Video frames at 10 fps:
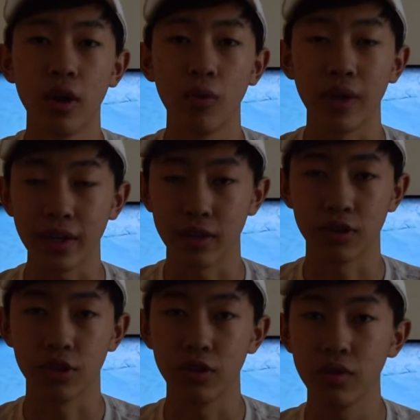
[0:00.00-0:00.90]
winning the
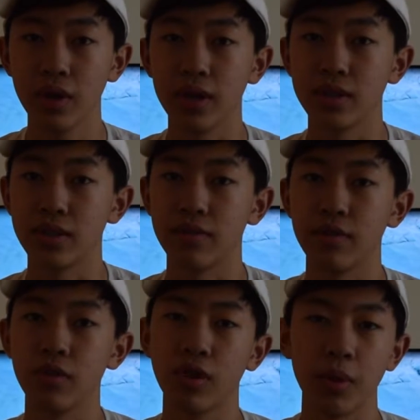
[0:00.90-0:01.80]
shoe is if
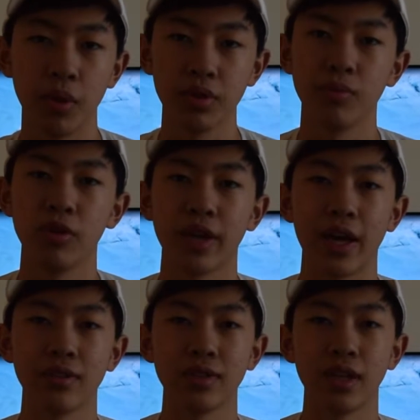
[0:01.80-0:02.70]
you create multiple
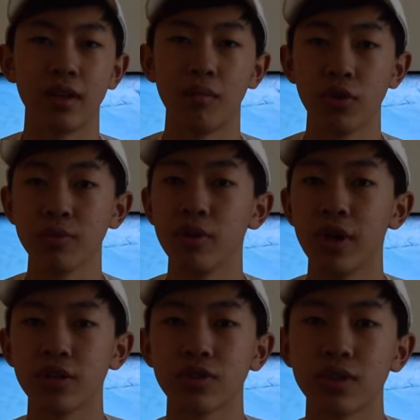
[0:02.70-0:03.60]
accounts and multiple
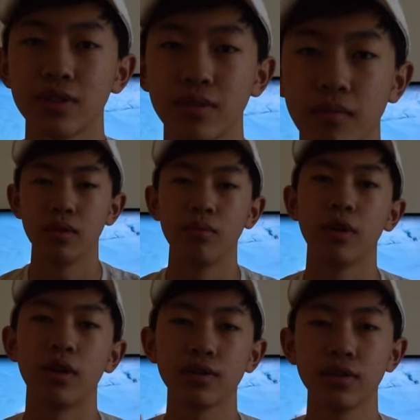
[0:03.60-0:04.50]
entries. But
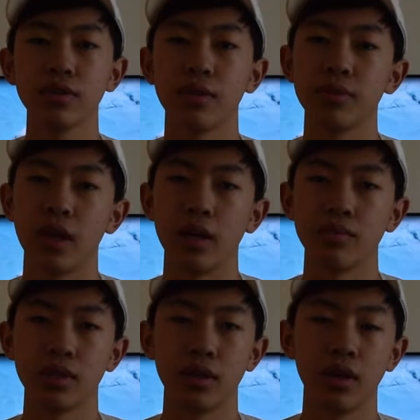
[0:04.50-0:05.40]
also
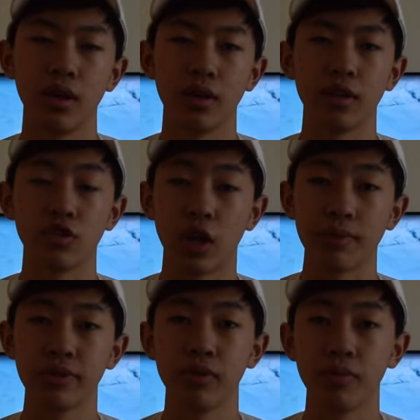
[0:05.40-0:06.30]
sometimes the
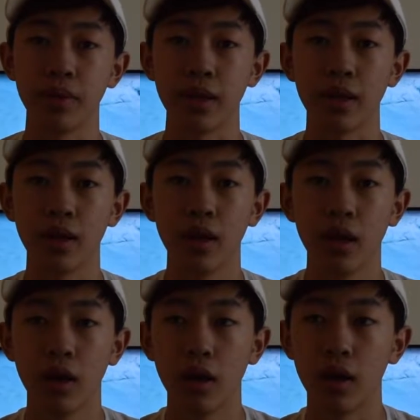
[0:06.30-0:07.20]
drops will be
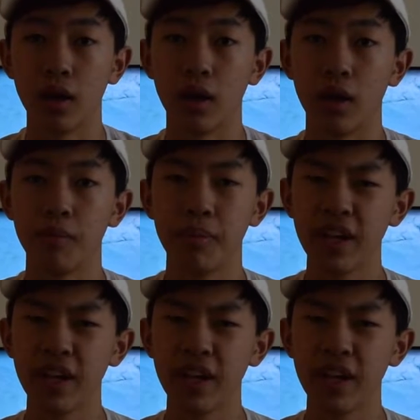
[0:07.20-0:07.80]
a bit